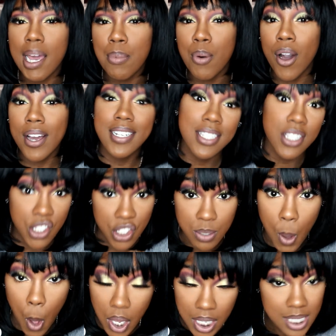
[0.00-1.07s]
I bought and it's the
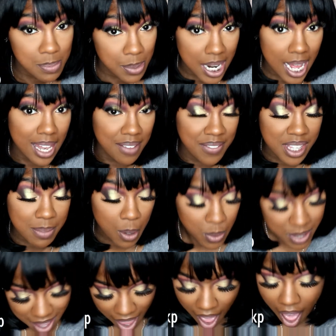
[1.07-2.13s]
smallest but I love it the
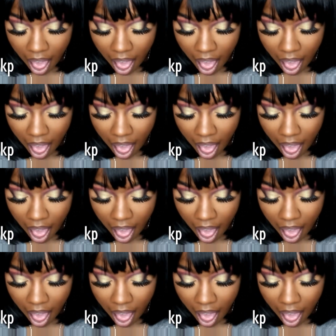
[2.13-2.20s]
most.